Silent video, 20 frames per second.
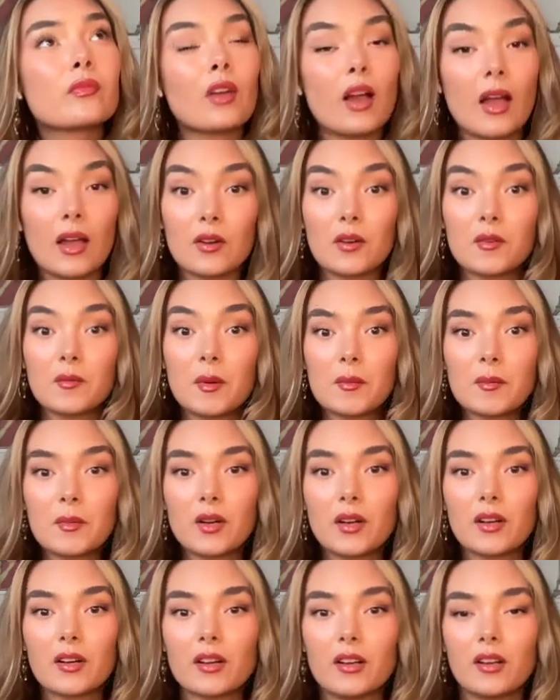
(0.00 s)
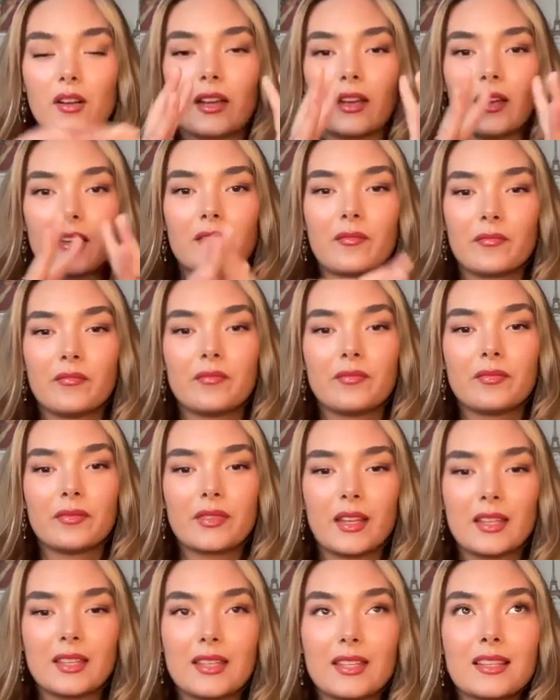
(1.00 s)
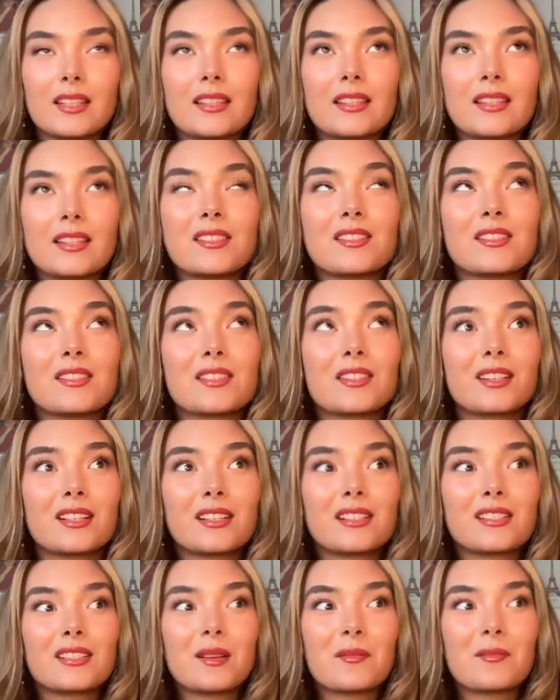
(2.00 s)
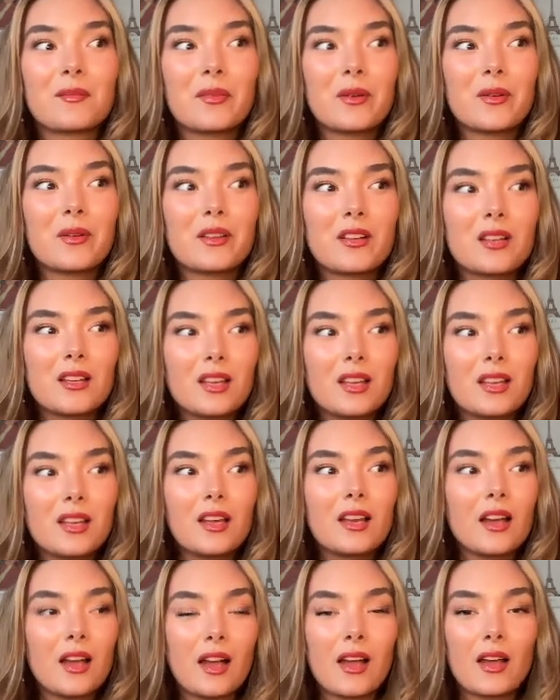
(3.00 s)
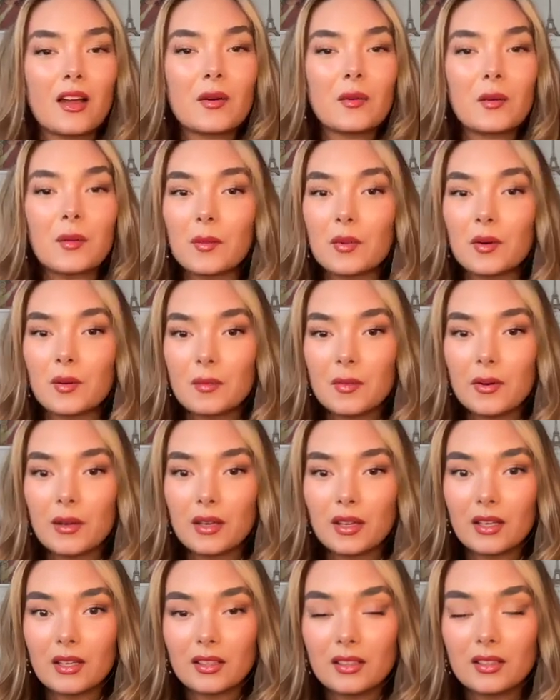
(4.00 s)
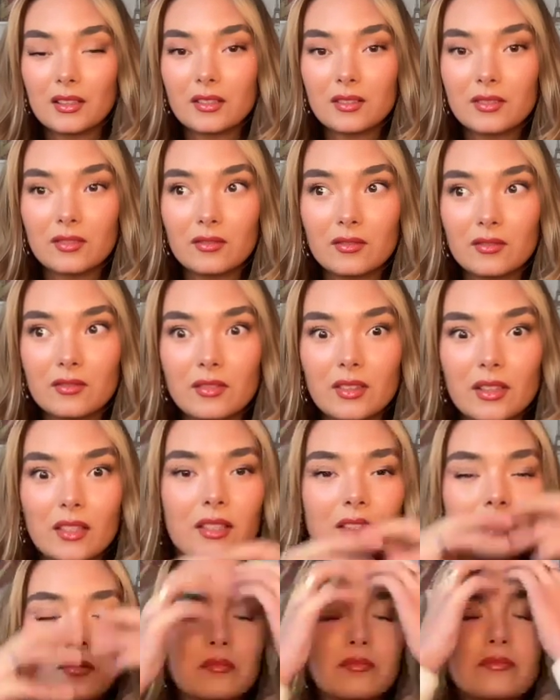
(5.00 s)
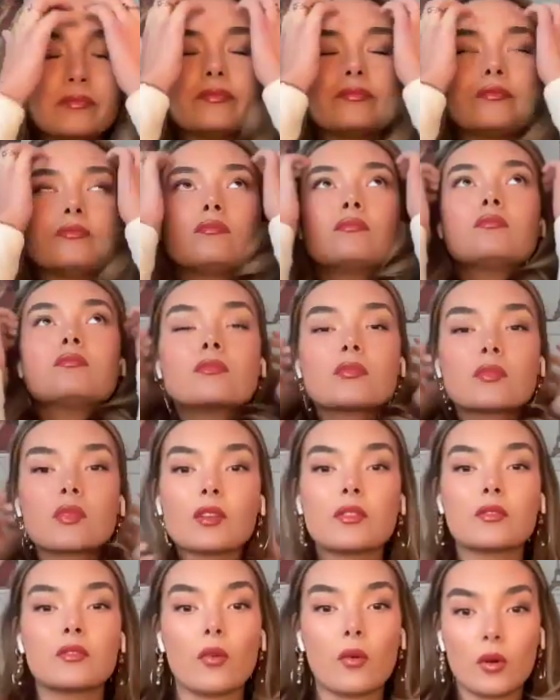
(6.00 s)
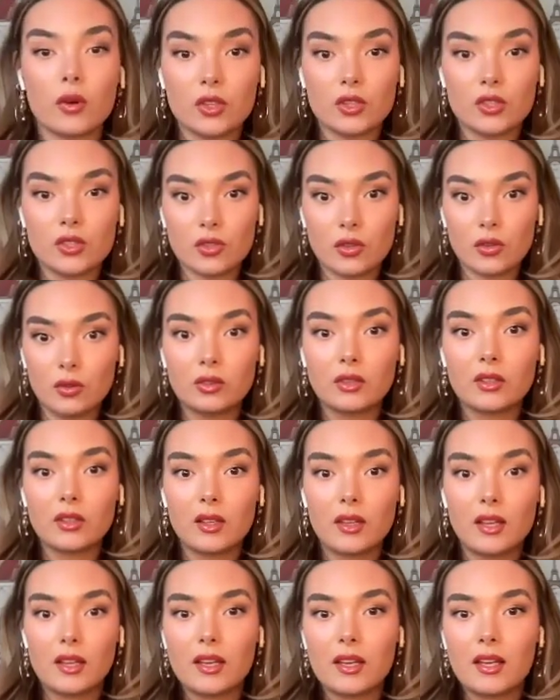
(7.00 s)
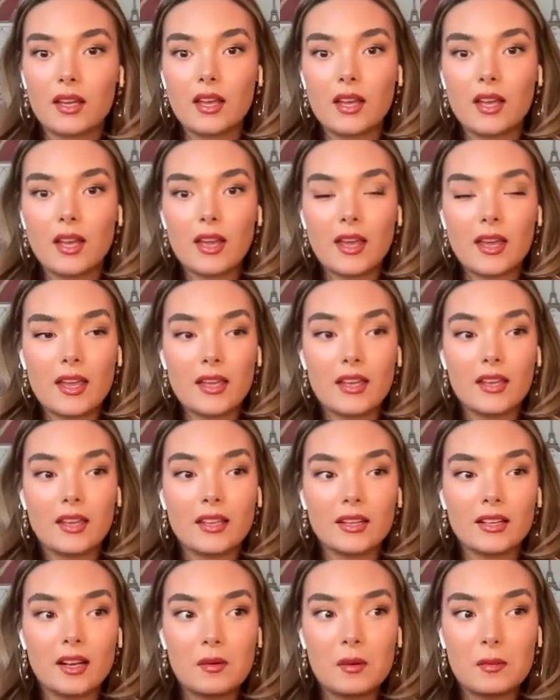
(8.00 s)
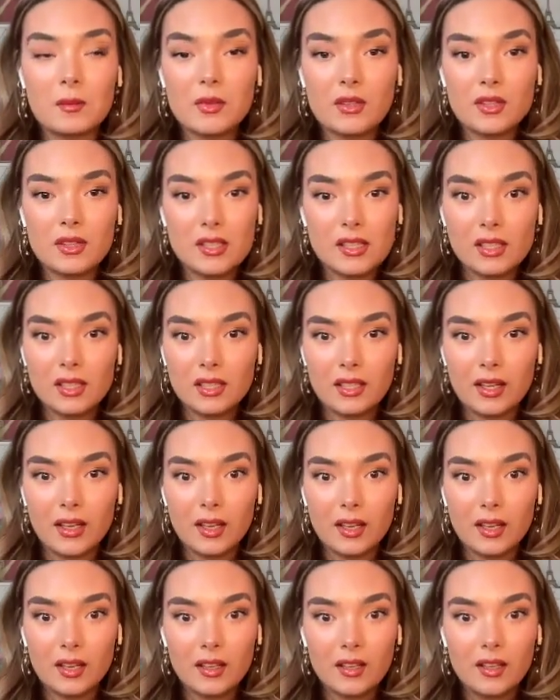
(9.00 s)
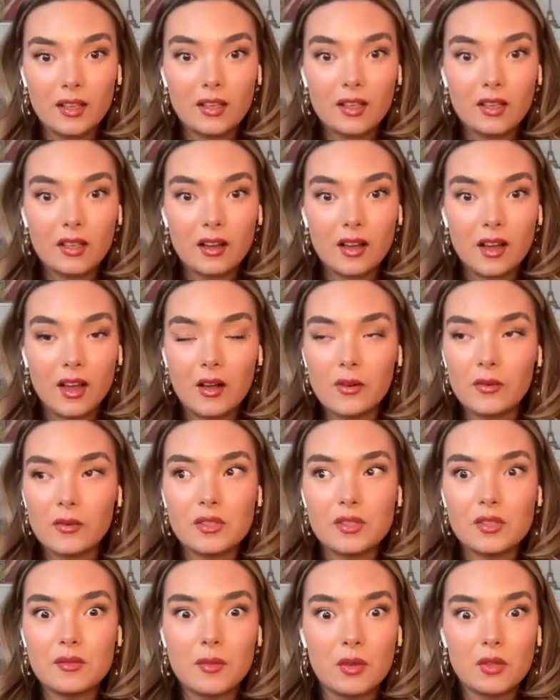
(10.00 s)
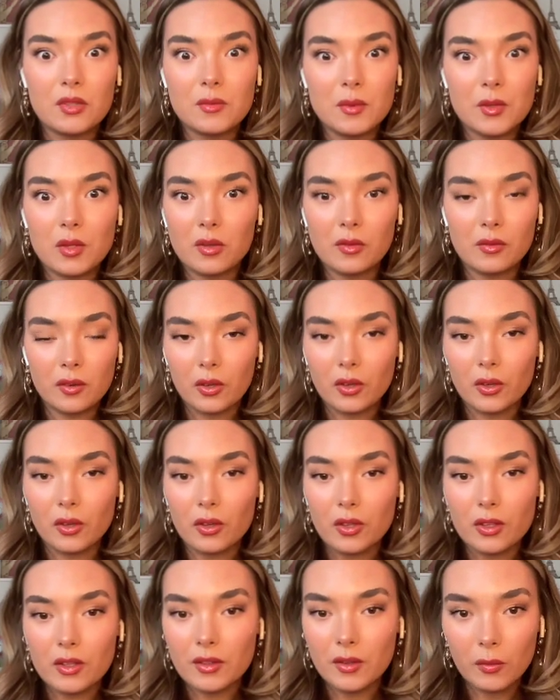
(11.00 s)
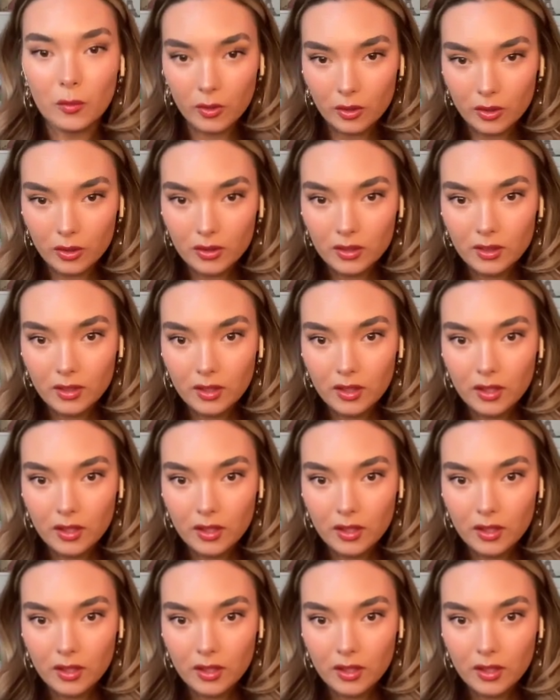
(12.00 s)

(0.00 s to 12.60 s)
I remember okay, I think that this is a good example. I remember being like 4 years old, and I remember thinking that I was the most beautiful girl in the world.